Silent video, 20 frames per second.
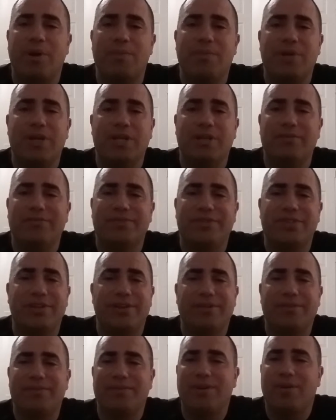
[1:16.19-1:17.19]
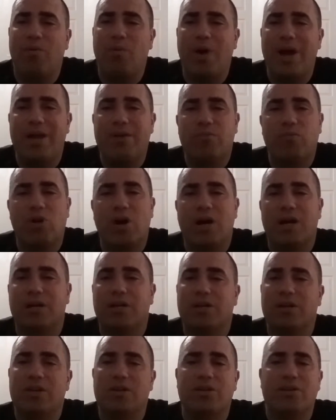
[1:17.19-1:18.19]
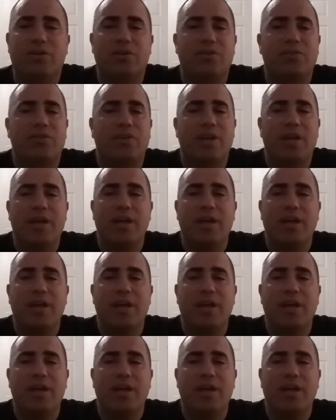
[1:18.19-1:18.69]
I mean, the White Walkers.